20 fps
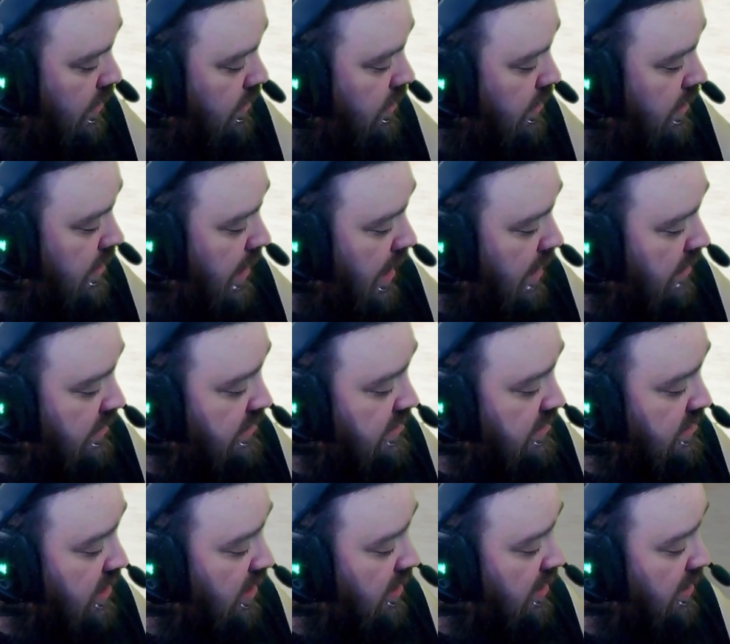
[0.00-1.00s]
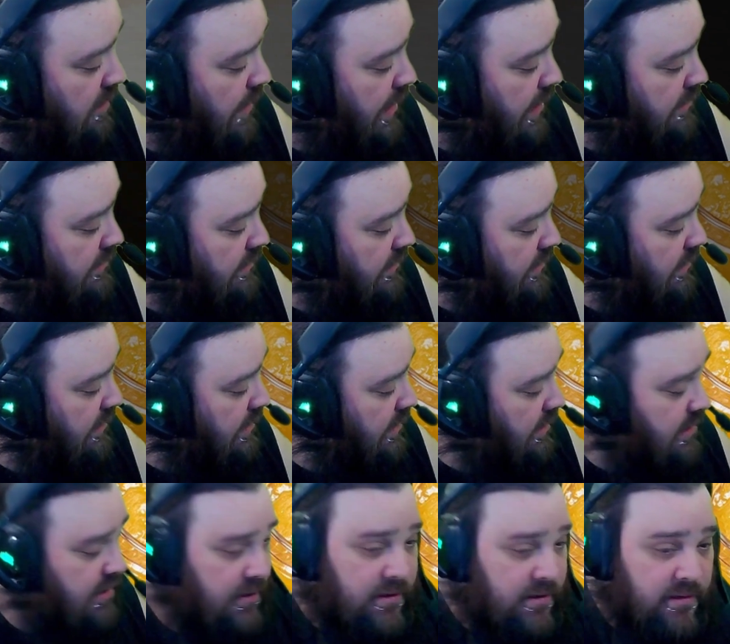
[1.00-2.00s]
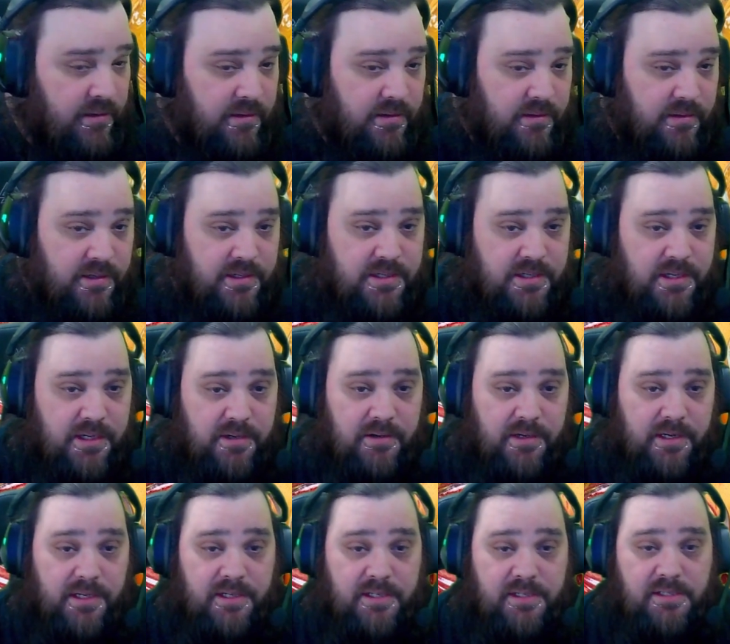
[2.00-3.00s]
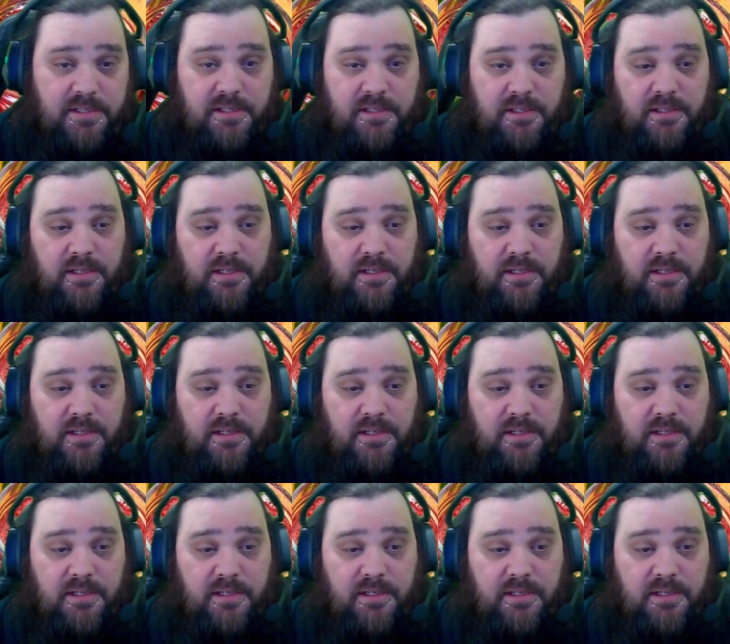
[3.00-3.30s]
Now let's talk about the serious